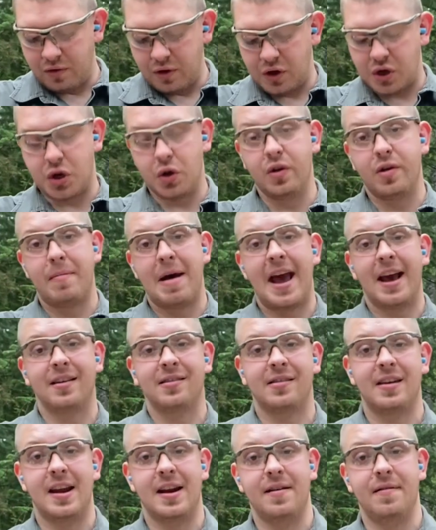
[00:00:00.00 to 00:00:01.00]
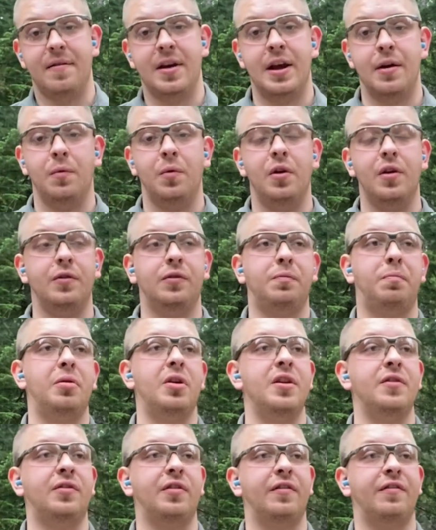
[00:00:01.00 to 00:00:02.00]
to the magazine. It was
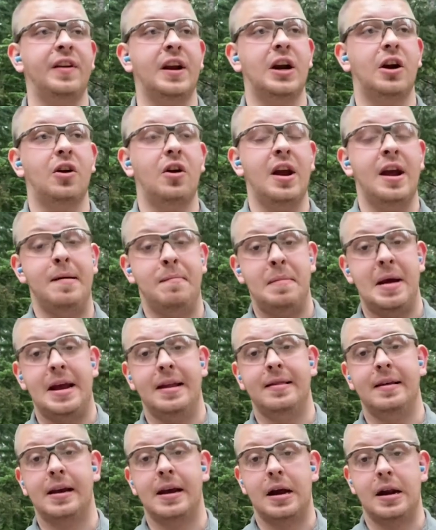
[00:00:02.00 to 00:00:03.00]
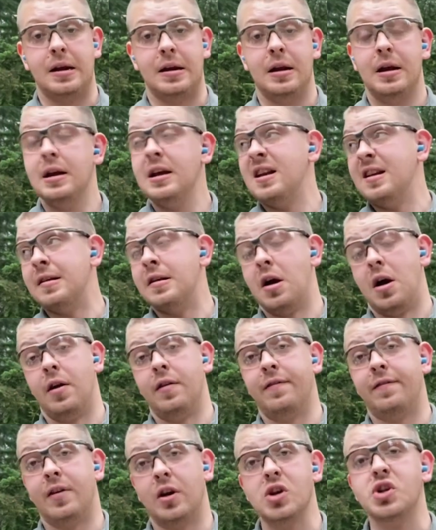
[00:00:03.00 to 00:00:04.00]
pretty severe. It made the gun
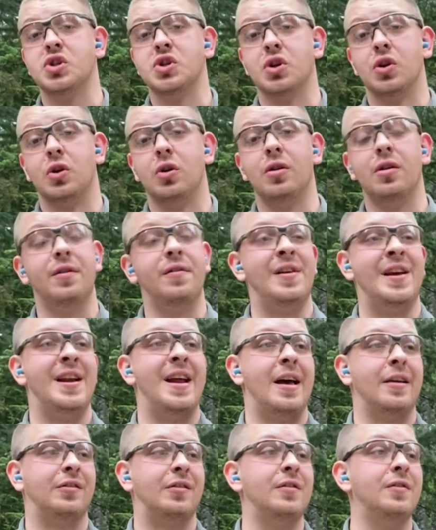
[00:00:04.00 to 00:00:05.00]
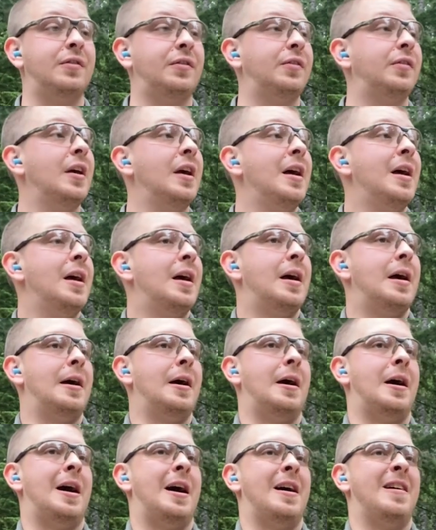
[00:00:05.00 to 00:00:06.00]
non-functional in essence,
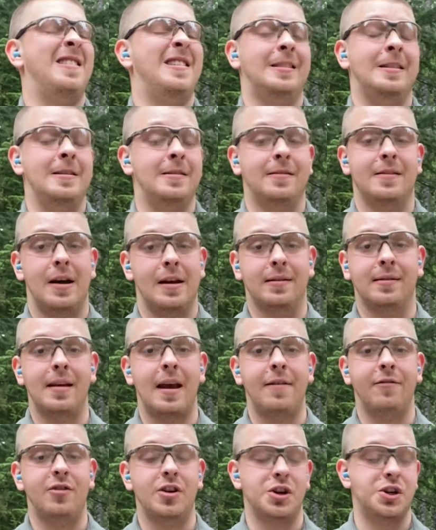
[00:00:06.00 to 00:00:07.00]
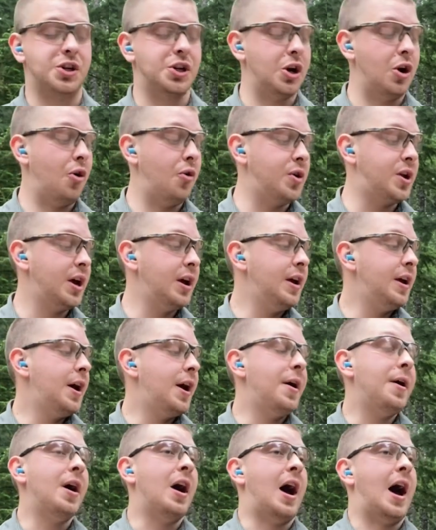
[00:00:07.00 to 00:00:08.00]
uh, at least not safe to shoot.
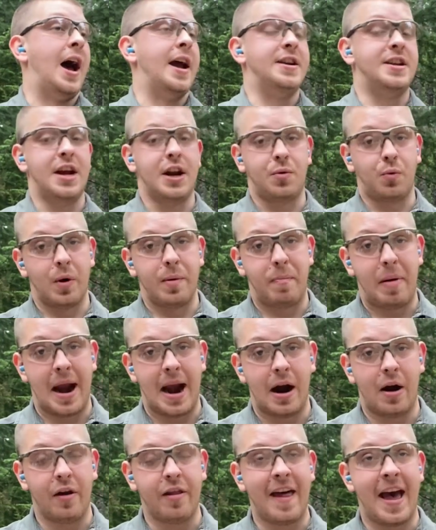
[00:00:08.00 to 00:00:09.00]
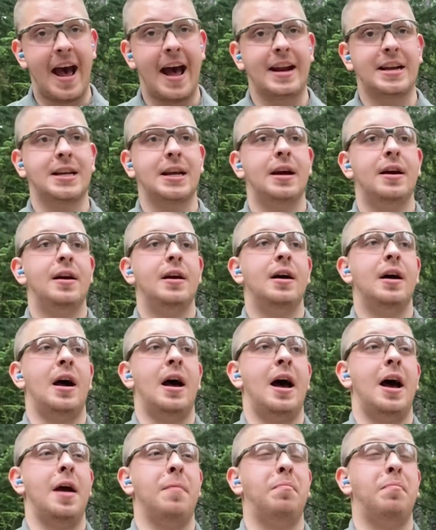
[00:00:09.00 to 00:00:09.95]
I did repair that. I